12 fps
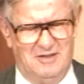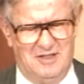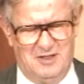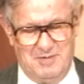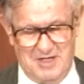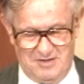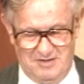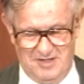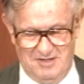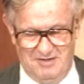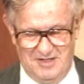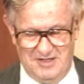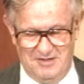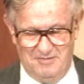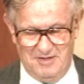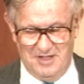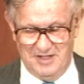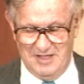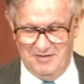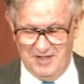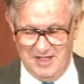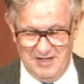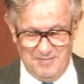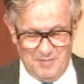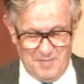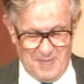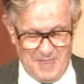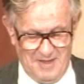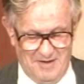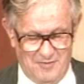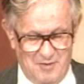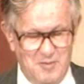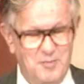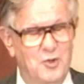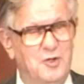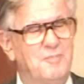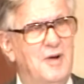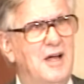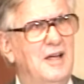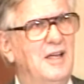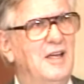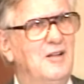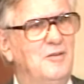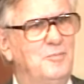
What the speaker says: and special theories of relativity from a book by L.